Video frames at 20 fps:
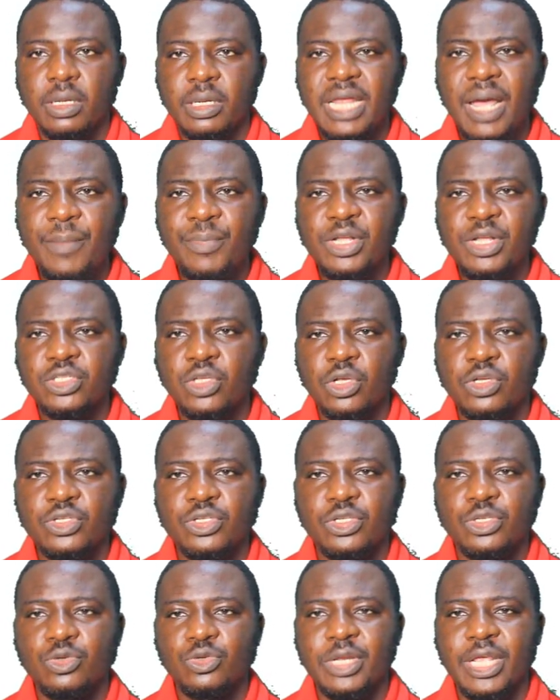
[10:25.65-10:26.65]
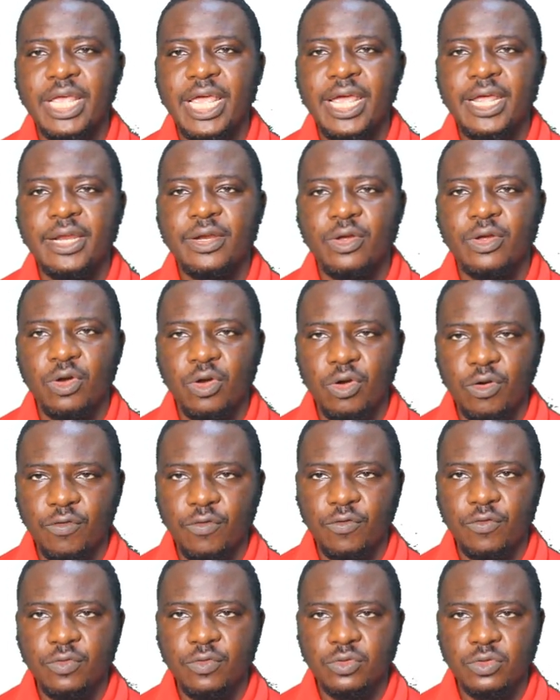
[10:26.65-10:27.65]
That brings us to the end
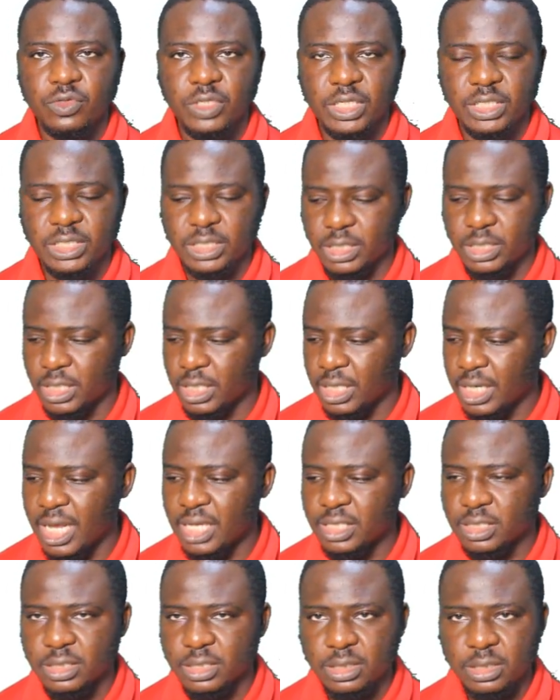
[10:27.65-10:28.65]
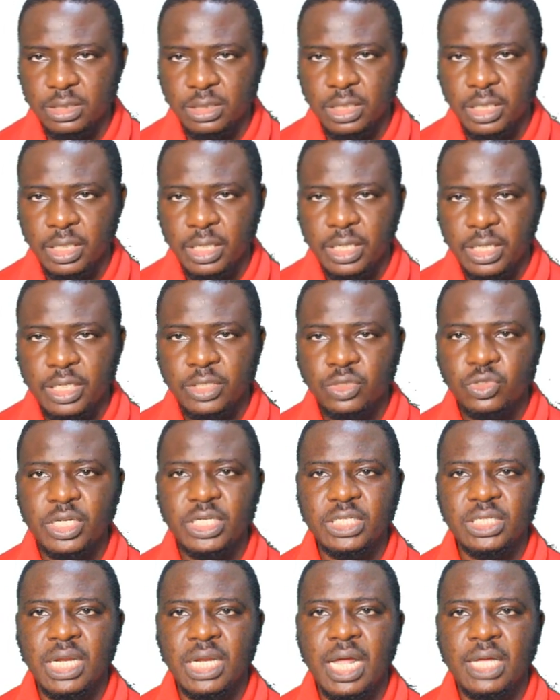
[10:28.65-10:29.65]
of today's class. In
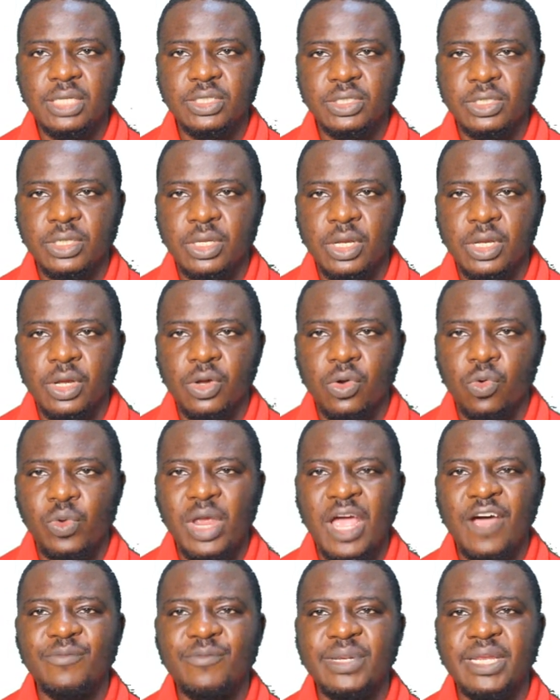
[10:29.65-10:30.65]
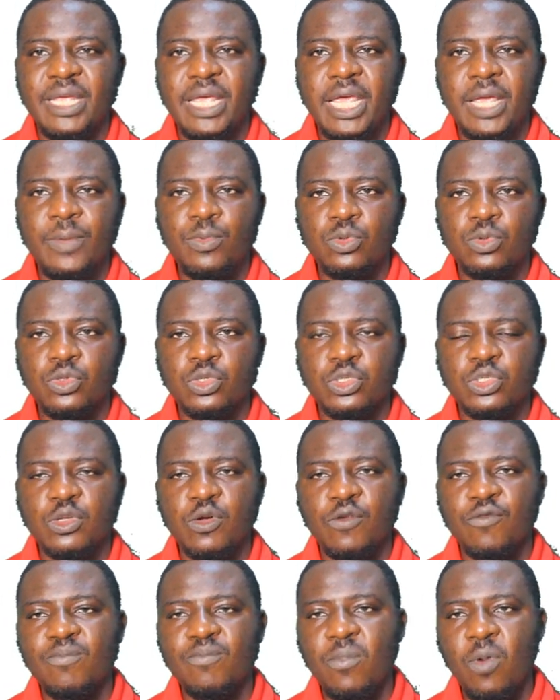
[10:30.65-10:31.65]
today's class, we have been able to
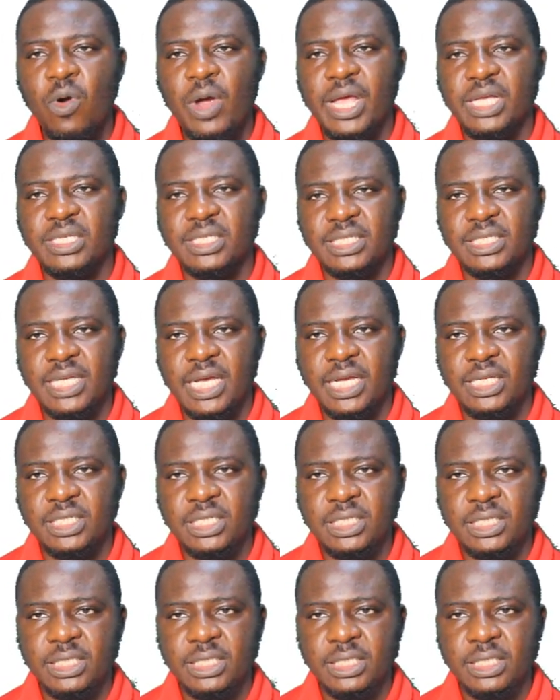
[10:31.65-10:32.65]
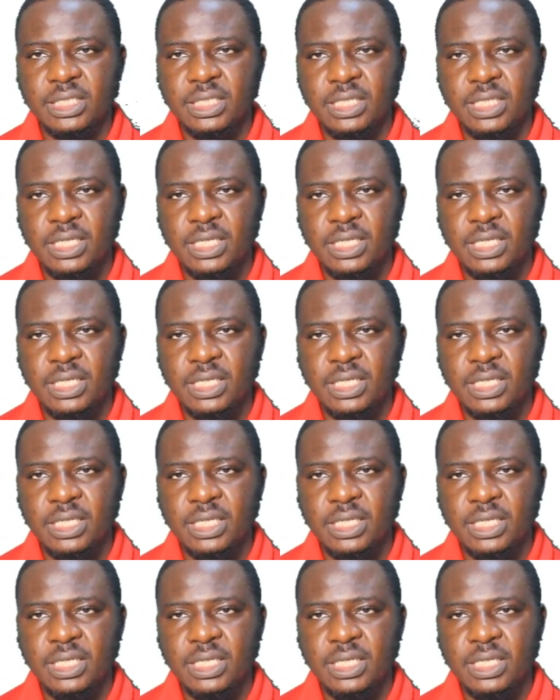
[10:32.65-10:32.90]
solve more exercises